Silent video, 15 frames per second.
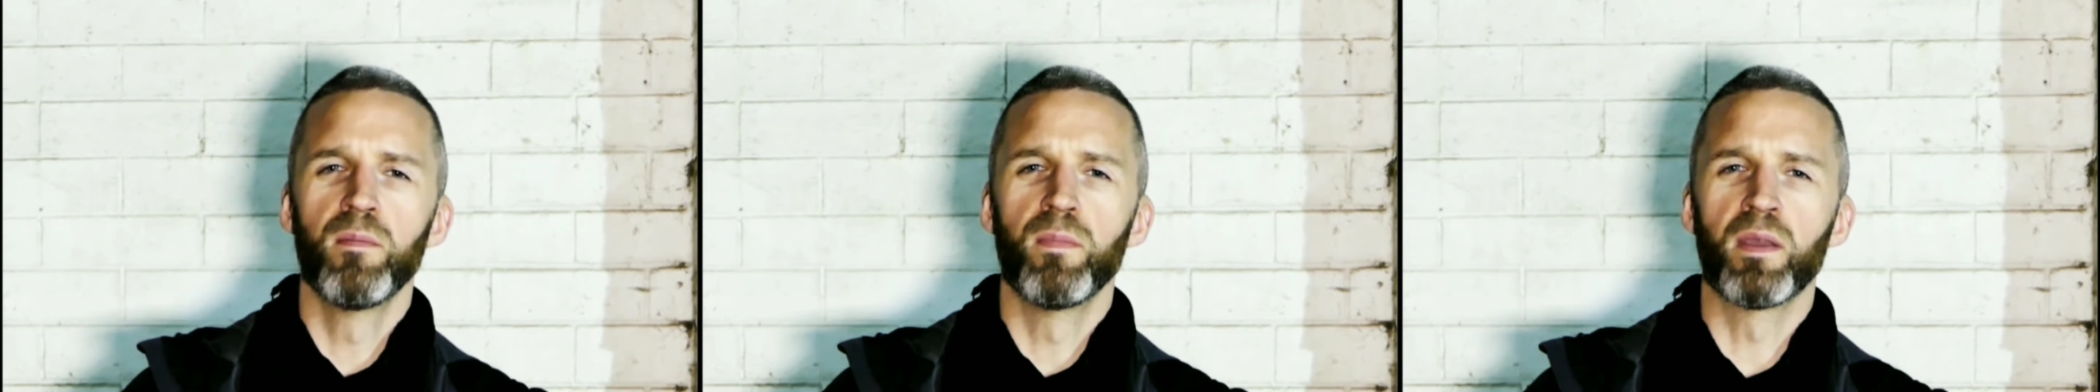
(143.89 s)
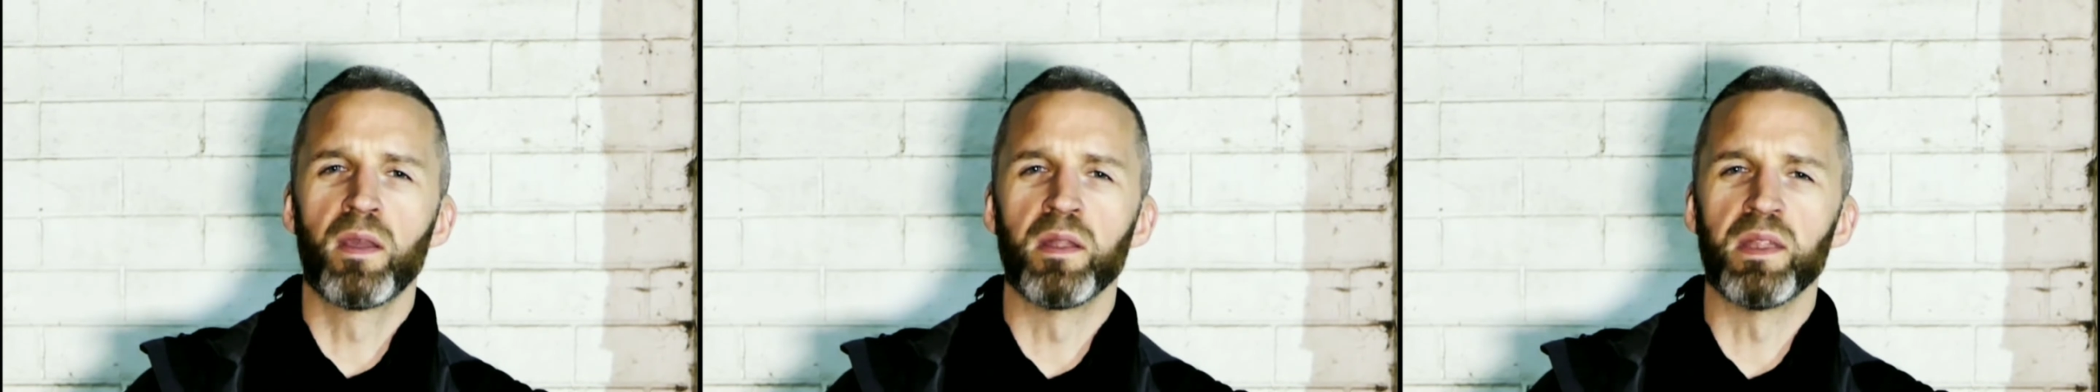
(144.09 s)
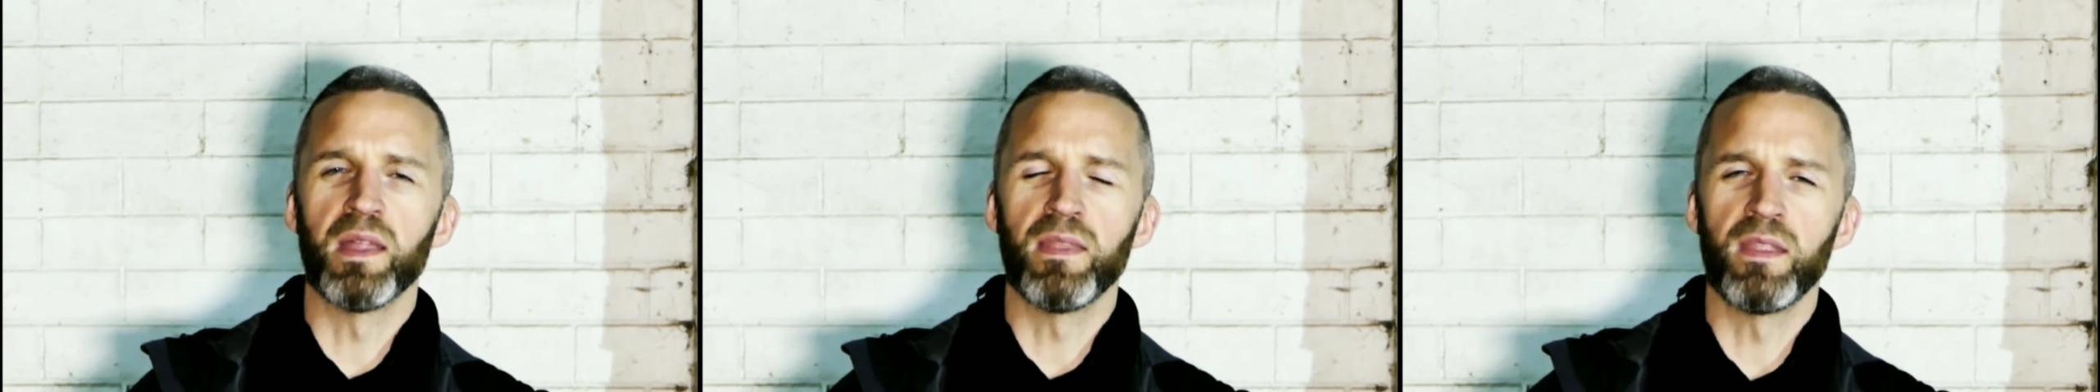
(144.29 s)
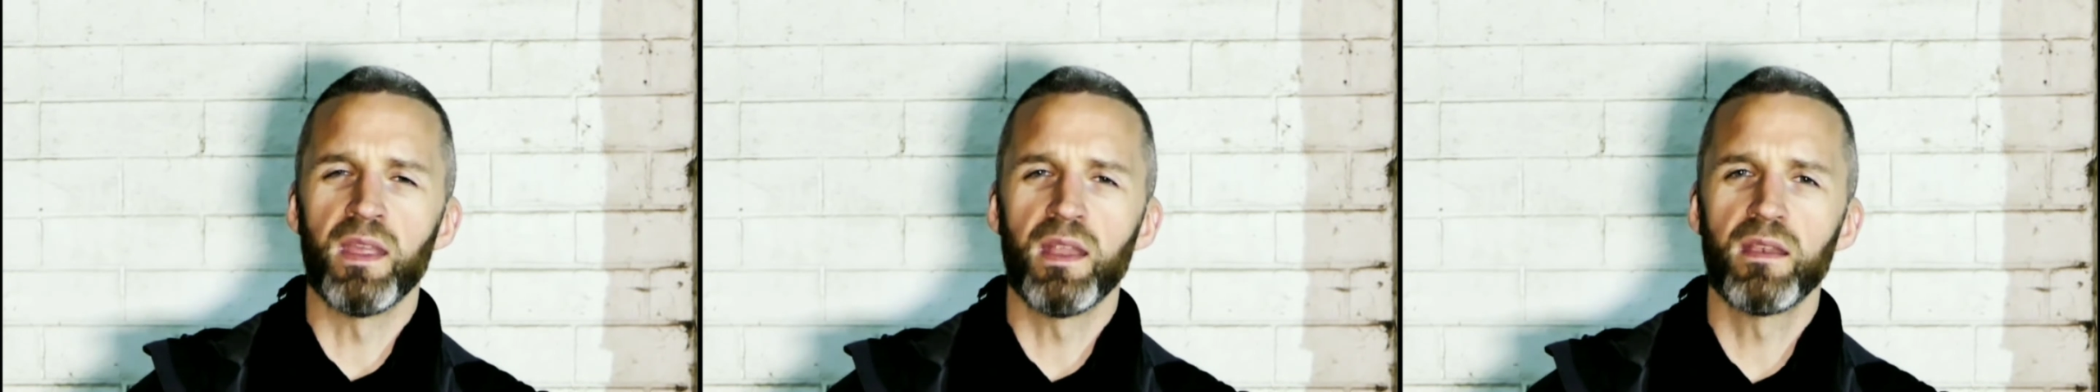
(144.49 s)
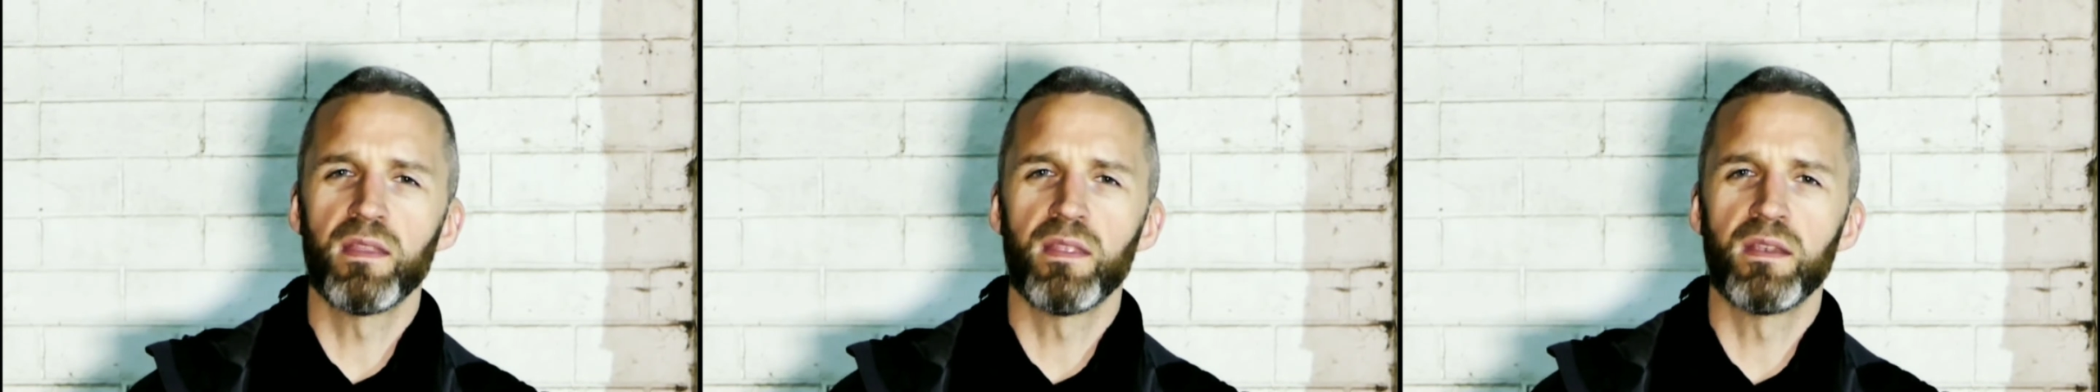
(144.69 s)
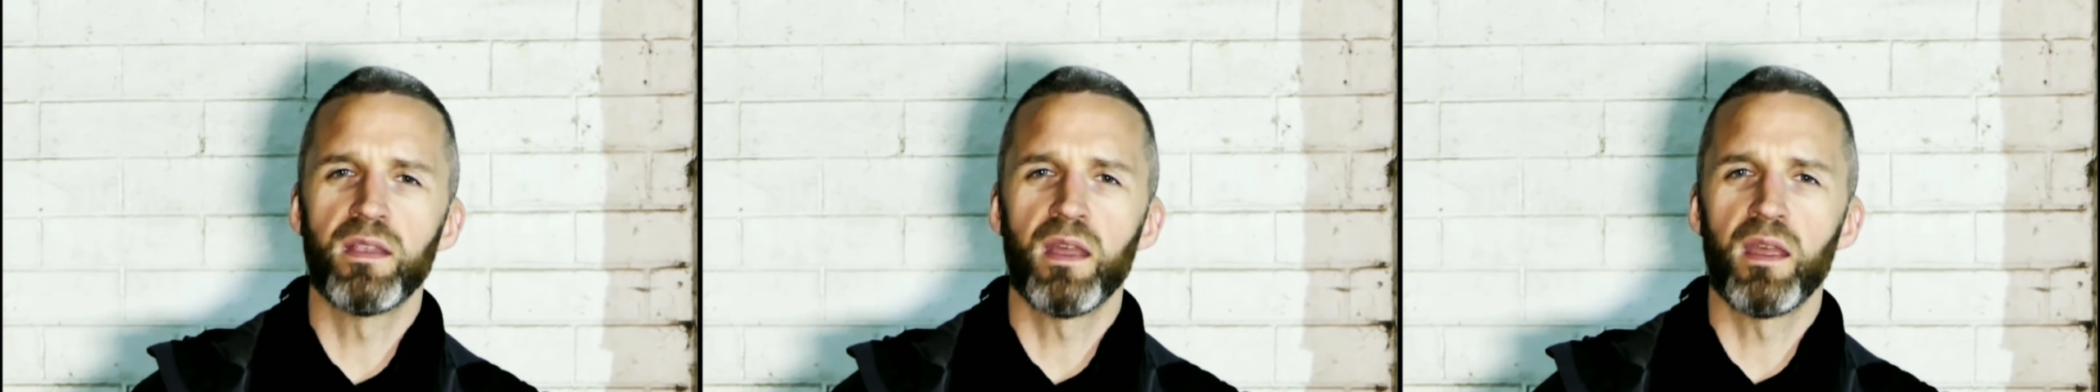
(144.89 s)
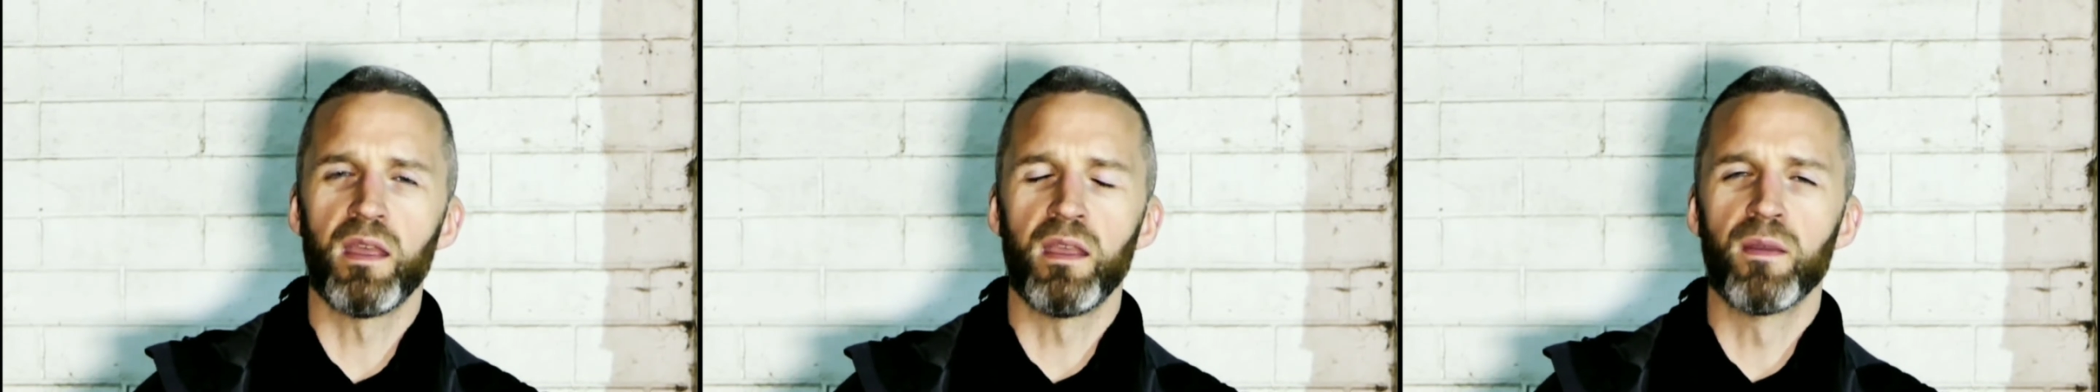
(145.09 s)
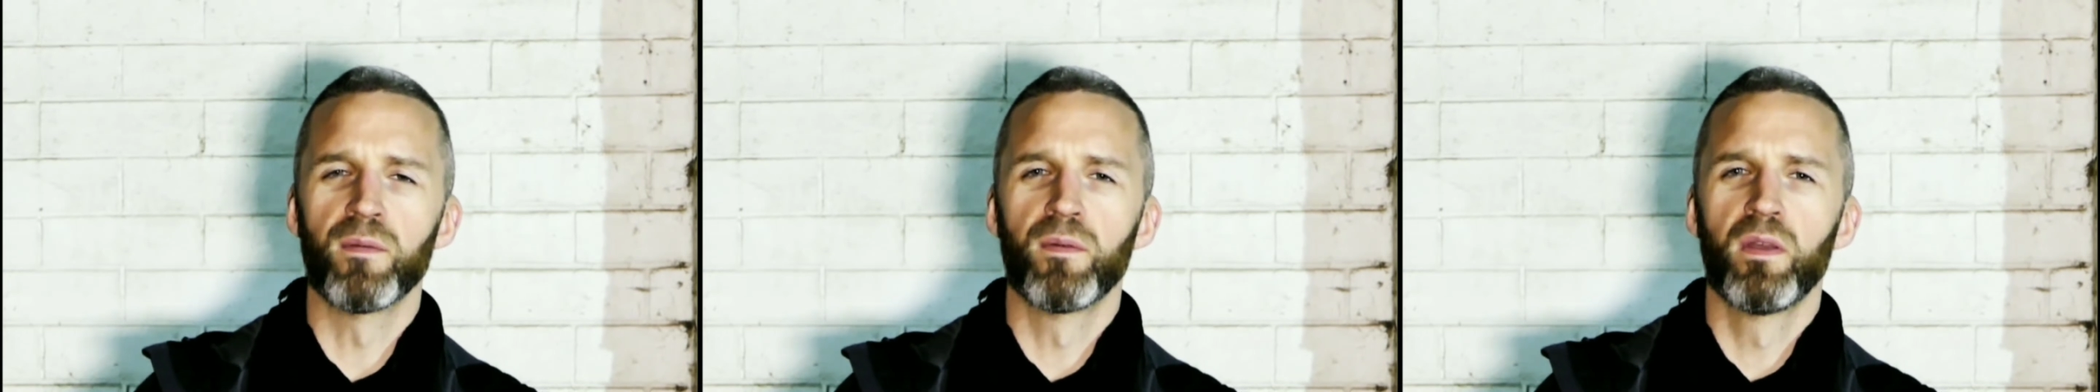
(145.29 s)
because at the end of the
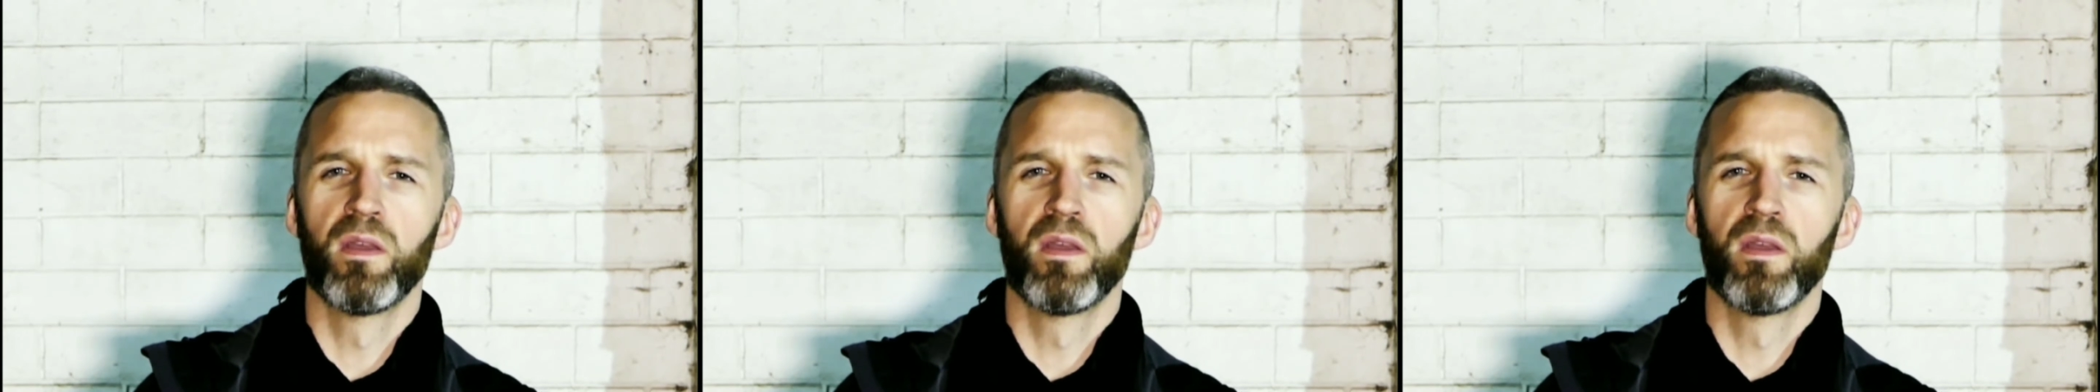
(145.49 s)
day,